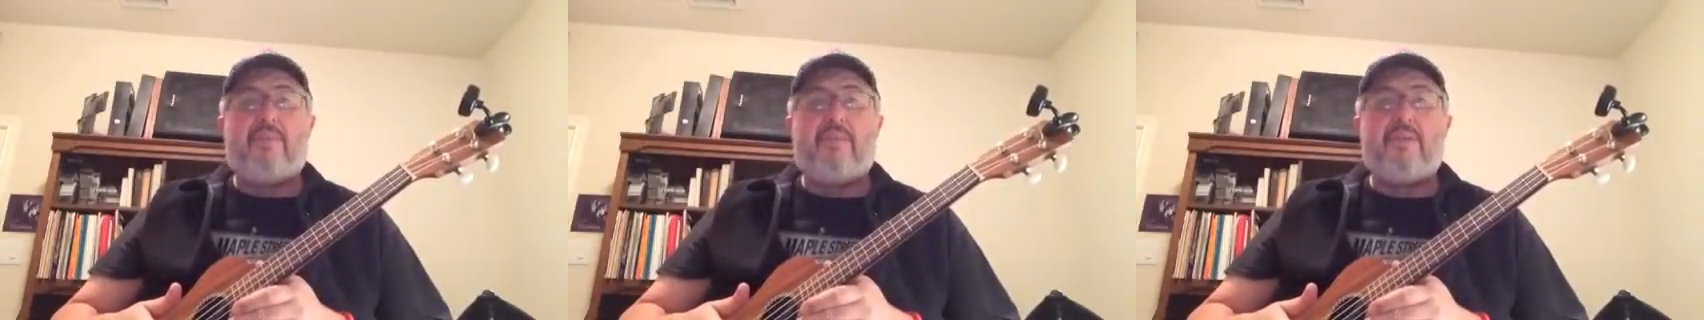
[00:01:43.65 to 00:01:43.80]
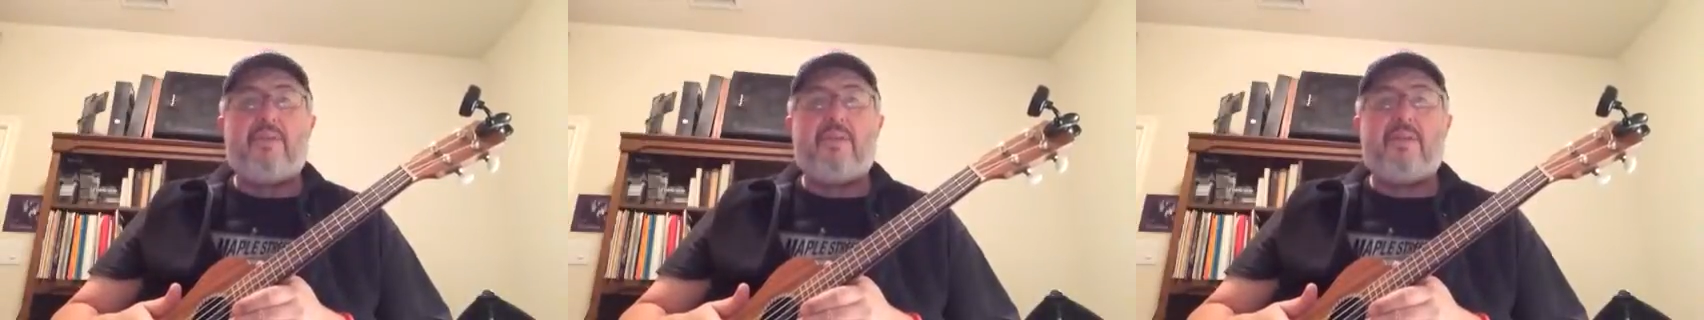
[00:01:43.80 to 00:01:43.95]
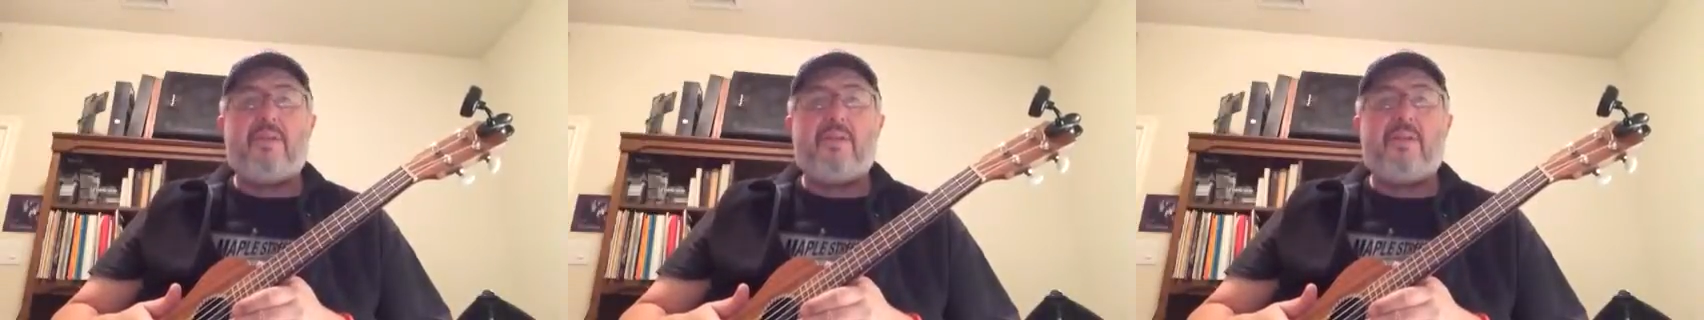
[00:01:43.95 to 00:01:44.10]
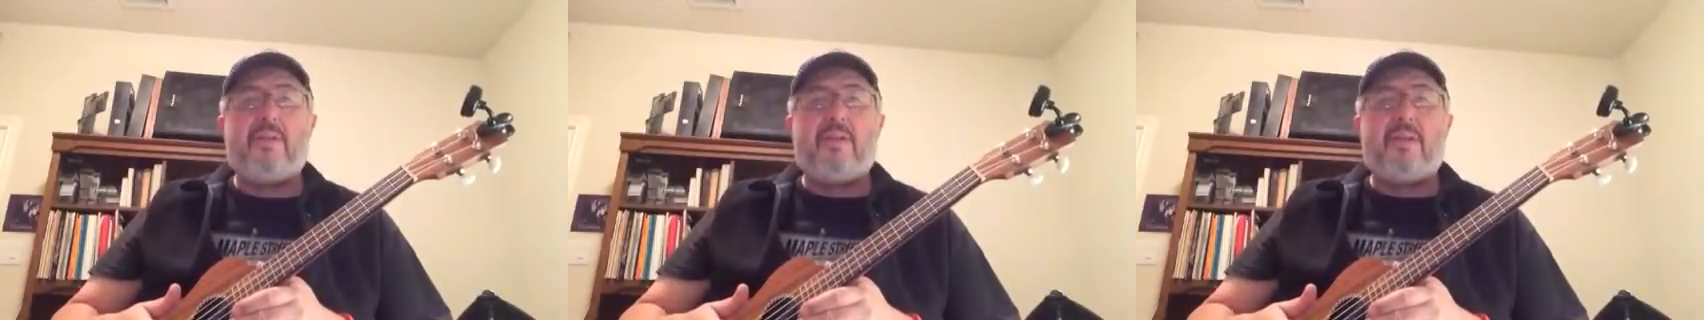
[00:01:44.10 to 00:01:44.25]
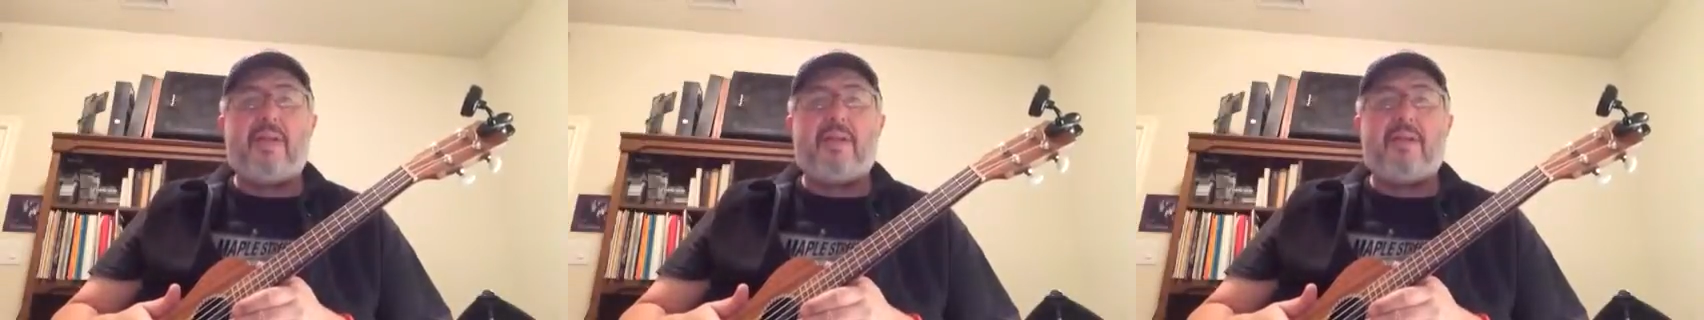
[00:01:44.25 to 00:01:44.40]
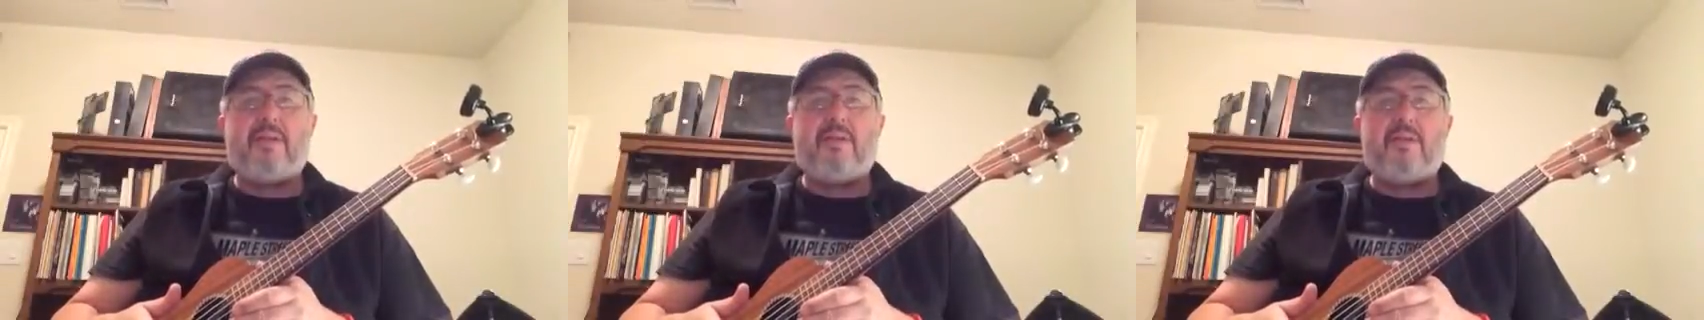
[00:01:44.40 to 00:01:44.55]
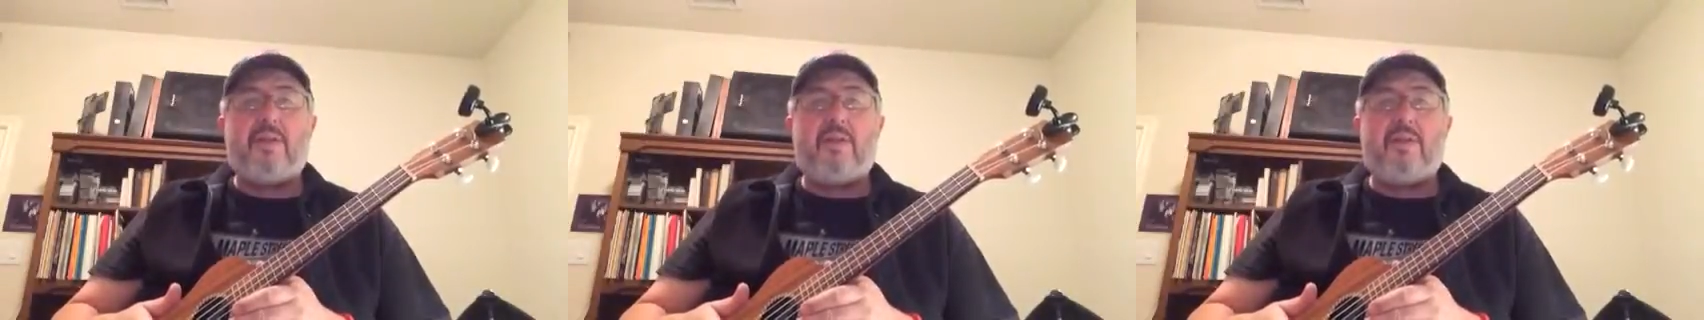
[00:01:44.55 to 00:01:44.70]
So
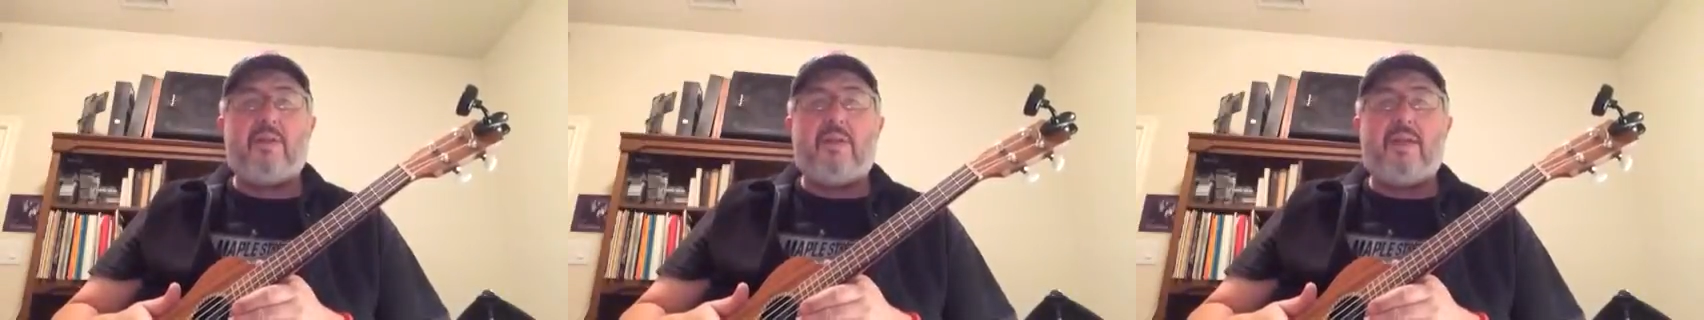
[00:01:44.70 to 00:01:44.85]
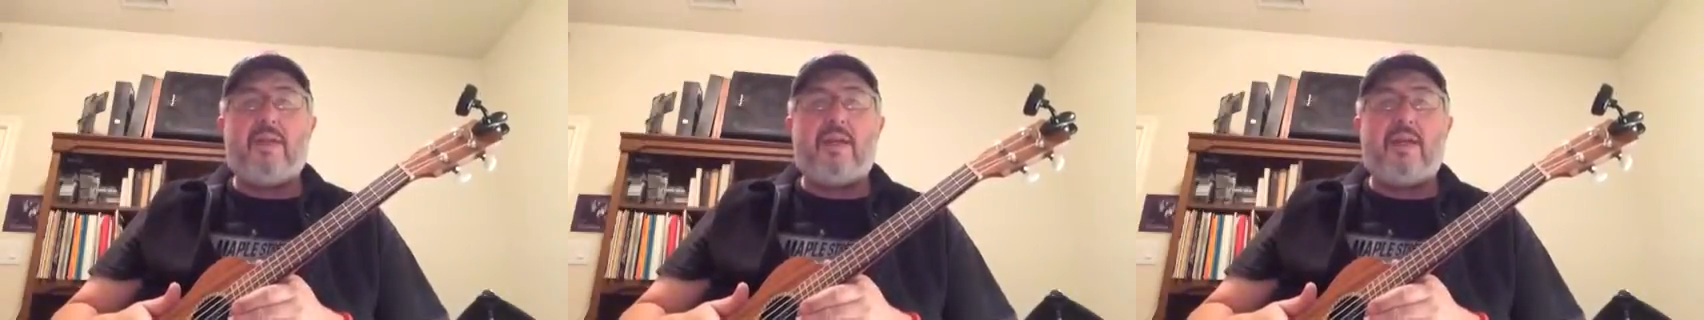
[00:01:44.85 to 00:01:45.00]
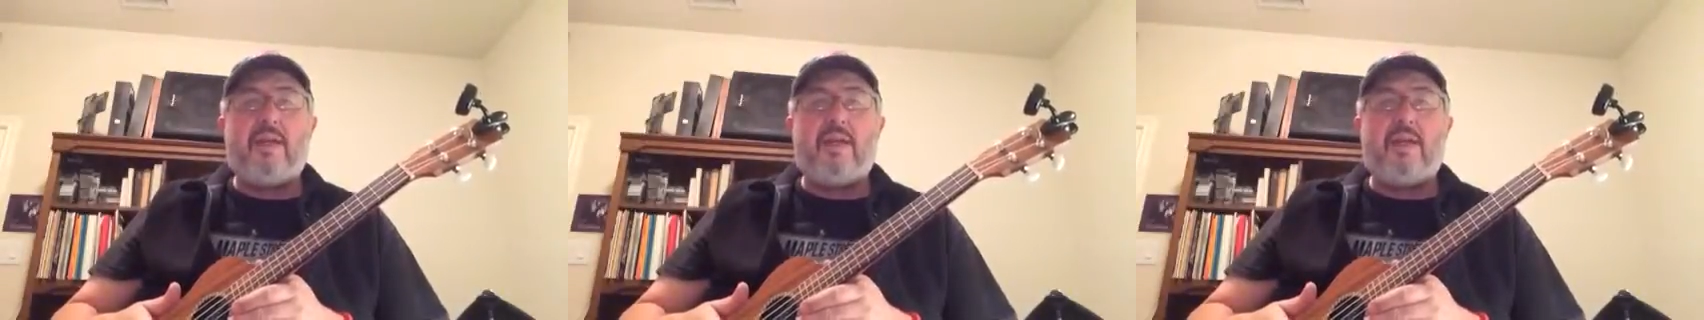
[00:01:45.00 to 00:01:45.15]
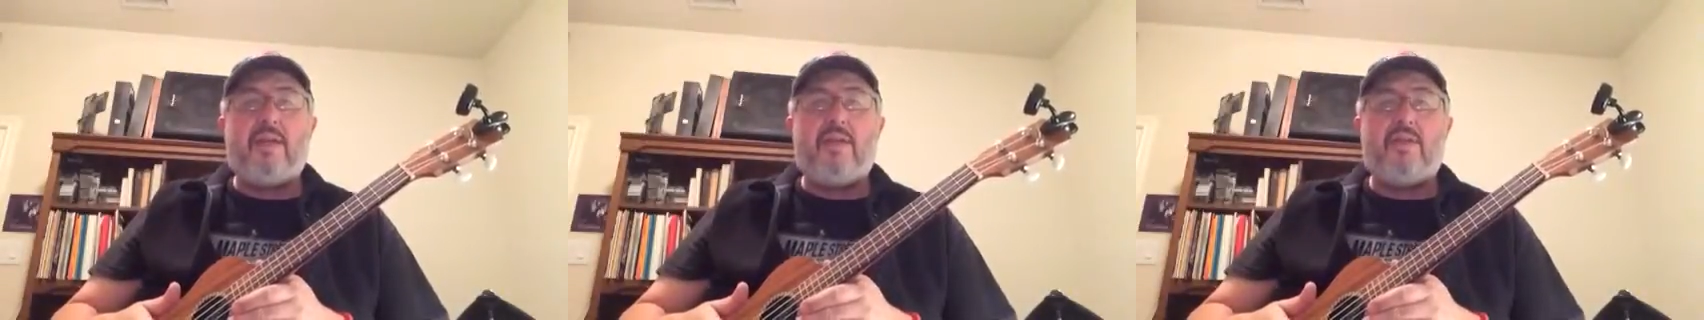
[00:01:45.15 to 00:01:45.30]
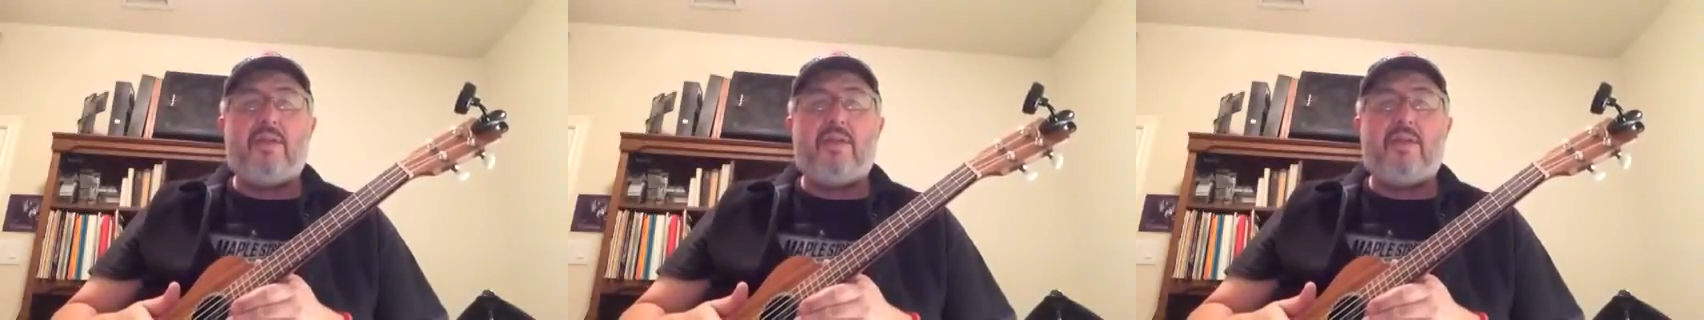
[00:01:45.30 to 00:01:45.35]
last week we had